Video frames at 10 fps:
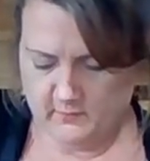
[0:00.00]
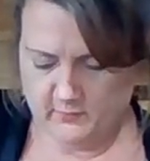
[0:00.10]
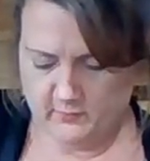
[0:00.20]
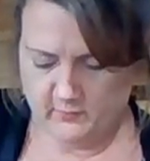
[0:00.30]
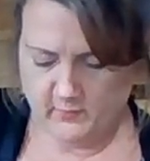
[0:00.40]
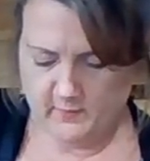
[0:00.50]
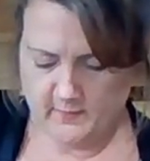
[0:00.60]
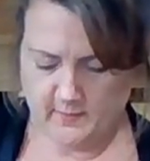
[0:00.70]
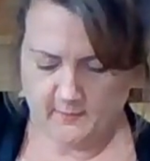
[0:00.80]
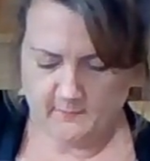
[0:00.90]
Stir all
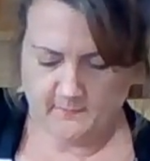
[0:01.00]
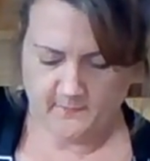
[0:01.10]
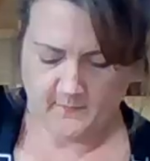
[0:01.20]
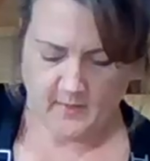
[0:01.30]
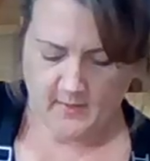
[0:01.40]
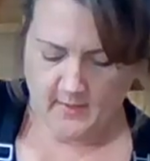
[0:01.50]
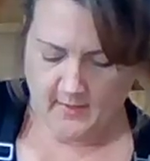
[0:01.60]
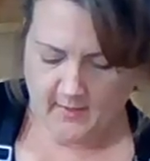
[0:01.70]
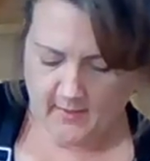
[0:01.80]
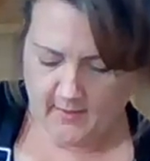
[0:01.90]
that up.
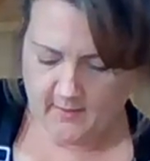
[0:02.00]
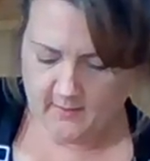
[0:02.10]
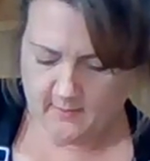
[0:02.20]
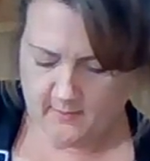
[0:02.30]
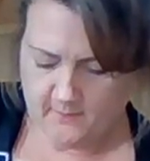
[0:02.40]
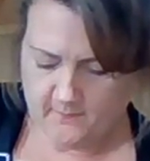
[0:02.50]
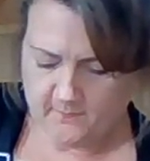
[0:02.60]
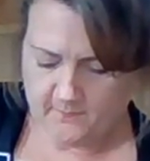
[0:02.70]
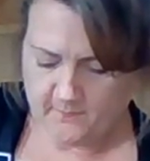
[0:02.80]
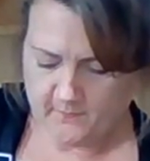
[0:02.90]
And
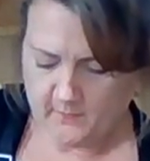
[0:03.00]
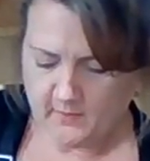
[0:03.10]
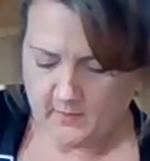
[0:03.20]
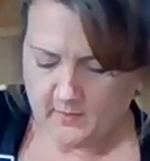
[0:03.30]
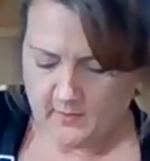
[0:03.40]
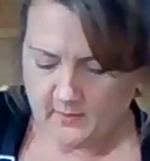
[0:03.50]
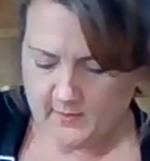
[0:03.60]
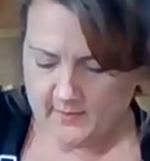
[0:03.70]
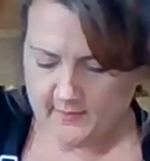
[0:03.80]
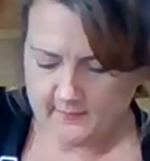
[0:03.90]

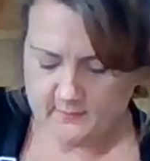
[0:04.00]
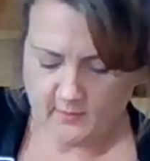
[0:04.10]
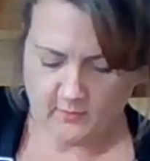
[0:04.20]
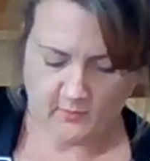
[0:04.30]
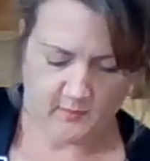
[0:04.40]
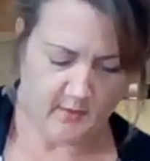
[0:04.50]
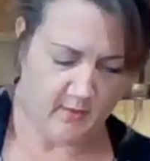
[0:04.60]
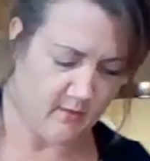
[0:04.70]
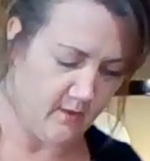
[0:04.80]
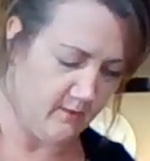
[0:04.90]
like I said
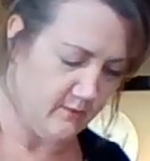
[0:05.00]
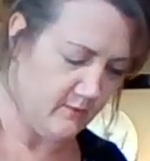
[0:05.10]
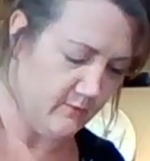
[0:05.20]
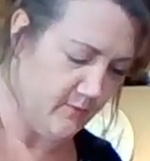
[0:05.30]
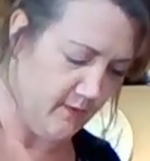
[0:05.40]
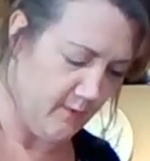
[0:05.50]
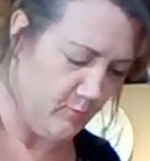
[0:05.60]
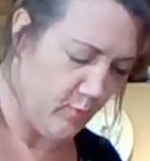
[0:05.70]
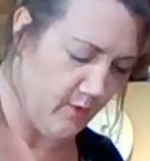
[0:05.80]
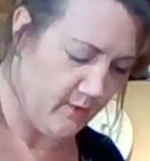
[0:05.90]
earlier, color is very
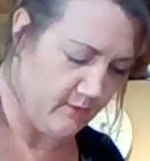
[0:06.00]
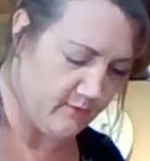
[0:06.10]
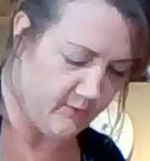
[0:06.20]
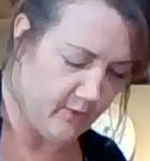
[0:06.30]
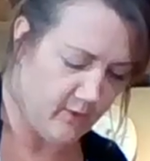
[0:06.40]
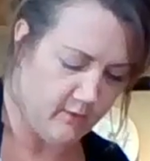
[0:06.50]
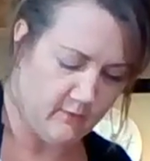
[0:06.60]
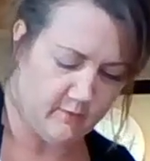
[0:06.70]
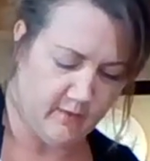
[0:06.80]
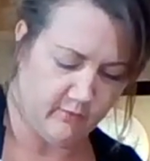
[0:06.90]
important. Different
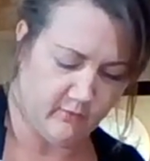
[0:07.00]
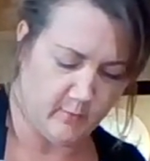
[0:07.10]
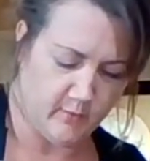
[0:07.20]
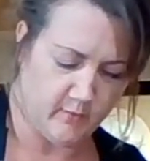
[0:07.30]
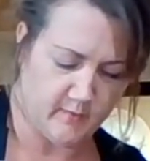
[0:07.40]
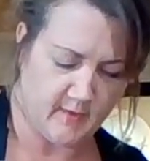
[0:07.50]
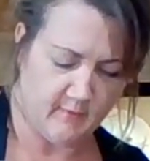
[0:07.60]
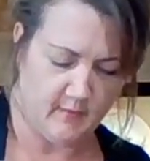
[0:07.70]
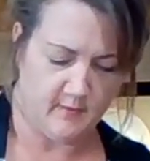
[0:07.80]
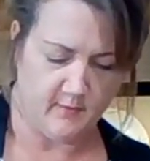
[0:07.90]
colored vegetables
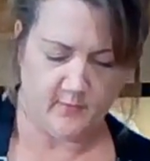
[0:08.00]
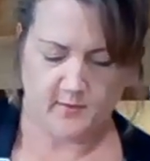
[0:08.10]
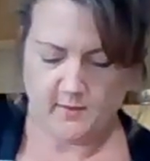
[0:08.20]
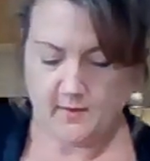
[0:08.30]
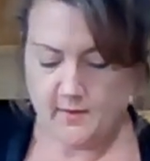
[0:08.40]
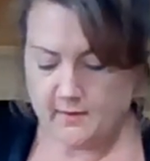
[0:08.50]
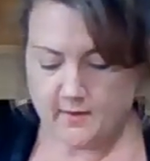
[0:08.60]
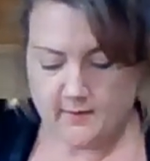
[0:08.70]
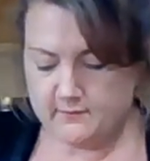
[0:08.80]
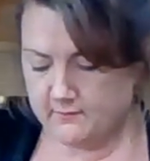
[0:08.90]
give you different
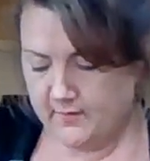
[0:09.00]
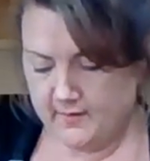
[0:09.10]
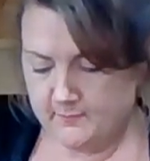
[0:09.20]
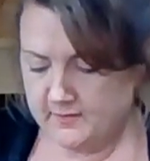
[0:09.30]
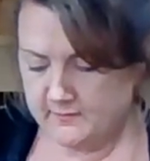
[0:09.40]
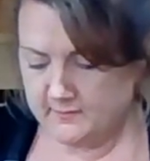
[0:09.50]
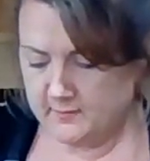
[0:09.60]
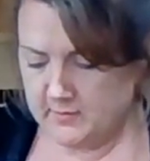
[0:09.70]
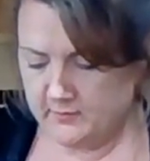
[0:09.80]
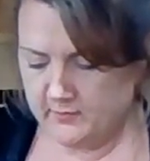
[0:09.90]
kinds of vitamins
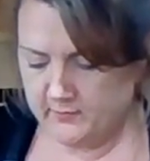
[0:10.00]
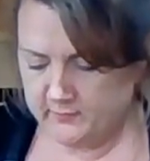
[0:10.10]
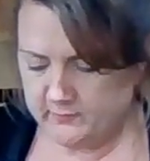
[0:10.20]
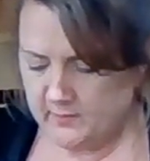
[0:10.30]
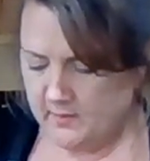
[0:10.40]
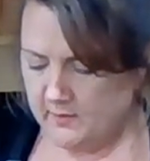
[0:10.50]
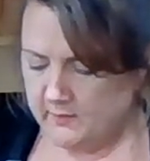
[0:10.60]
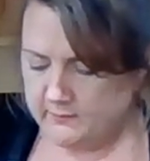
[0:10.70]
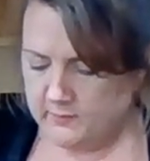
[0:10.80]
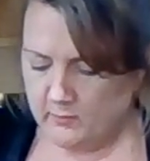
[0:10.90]
and minerals.
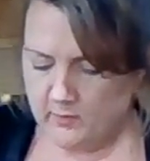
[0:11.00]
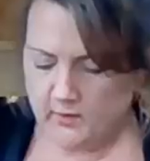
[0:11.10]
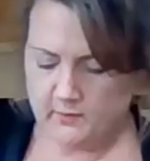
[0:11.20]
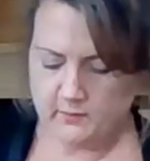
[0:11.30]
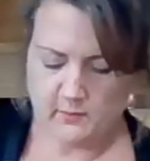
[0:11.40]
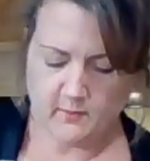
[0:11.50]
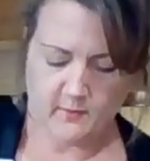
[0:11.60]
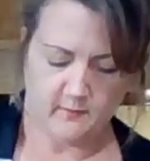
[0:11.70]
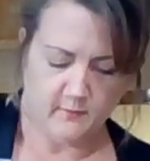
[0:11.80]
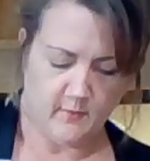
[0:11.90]
So
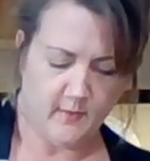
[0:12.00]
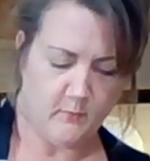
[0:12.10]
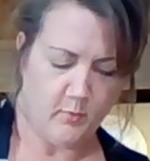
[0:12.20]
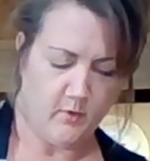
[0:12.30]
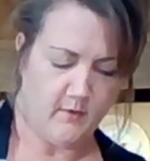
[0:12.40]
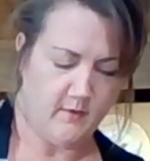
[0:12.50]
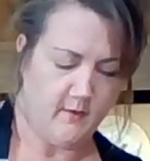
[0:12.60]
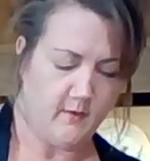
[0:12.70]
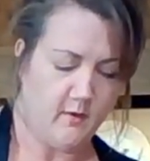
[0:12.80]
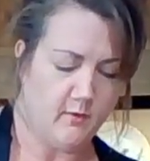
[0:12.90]
color is very important.
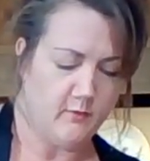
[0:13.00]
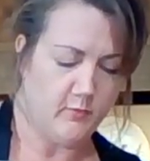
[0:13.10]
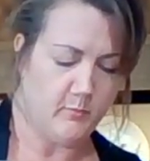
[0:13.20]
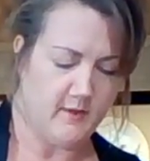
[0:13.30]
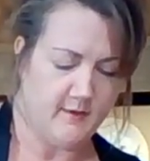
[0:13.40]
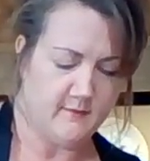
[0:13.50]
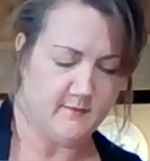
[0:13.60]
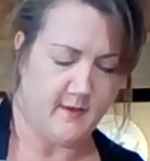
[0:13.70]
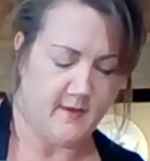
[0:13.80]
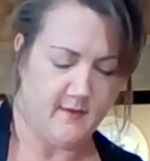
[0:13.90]
A colorful plate
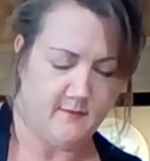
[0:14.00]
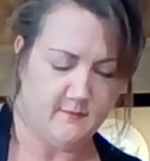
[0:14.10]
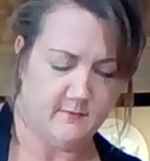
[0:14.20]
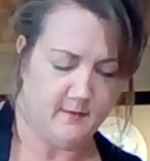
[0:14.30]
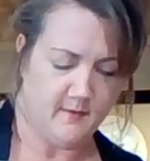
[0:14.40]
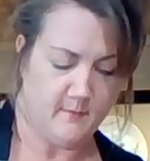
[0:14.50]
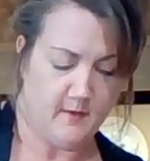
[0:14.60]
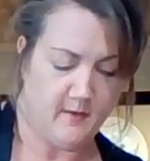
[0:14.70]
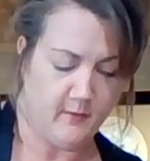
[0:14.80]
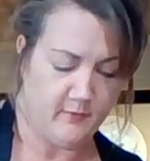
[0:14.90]
is
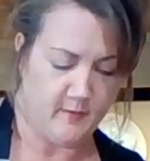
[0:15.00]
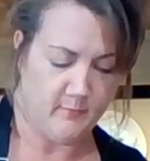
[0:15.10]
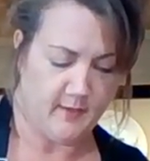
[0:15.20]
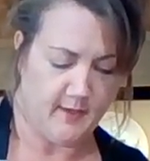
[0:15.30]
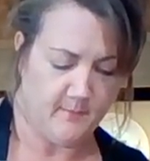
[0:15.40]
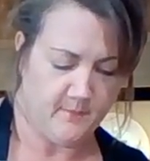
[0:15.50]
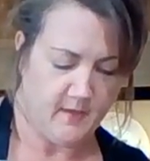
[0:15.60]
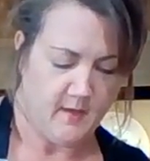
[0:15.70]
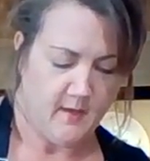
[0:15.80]
a healthy plate.